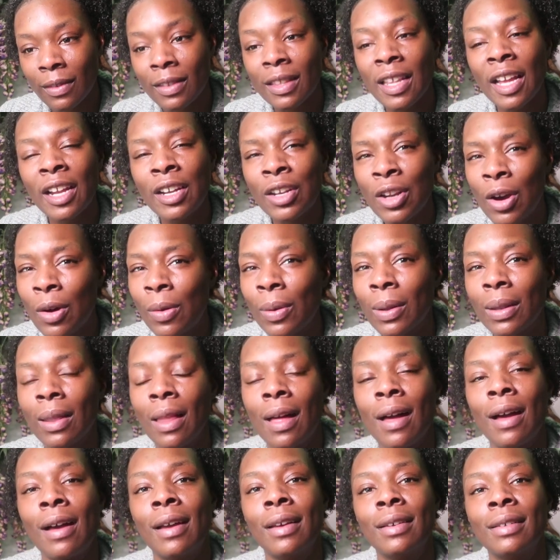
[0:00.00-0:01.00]
they know a
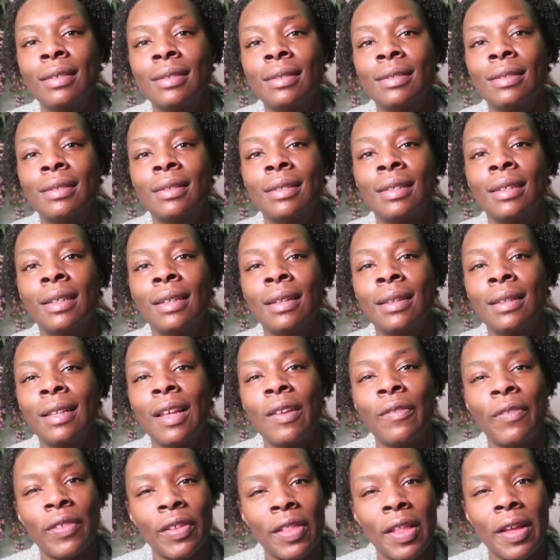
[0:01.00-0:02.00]
lot.
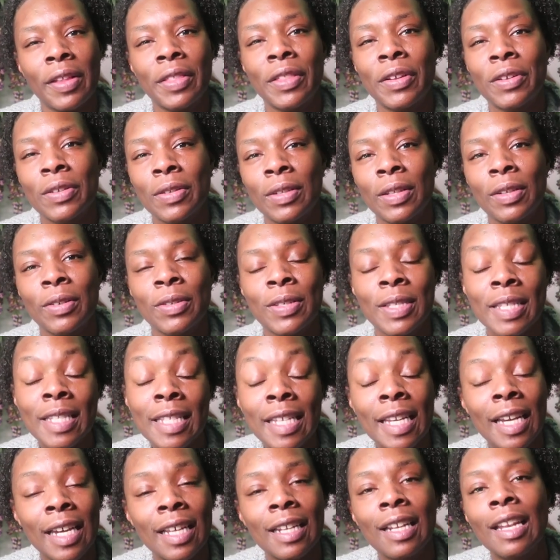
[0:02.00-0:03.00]
They feel like they're
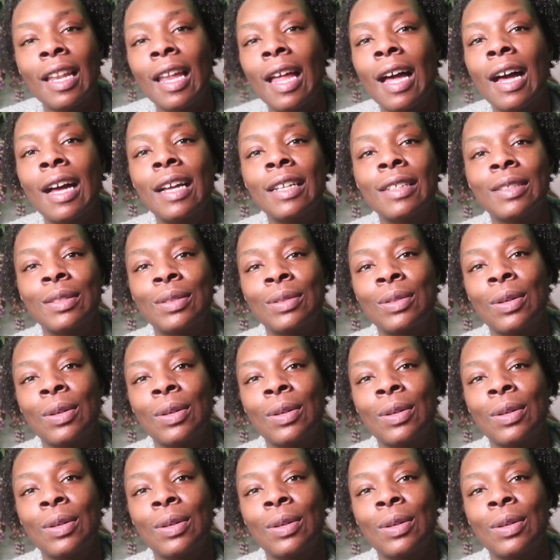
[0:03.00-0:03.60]
seeing a lot.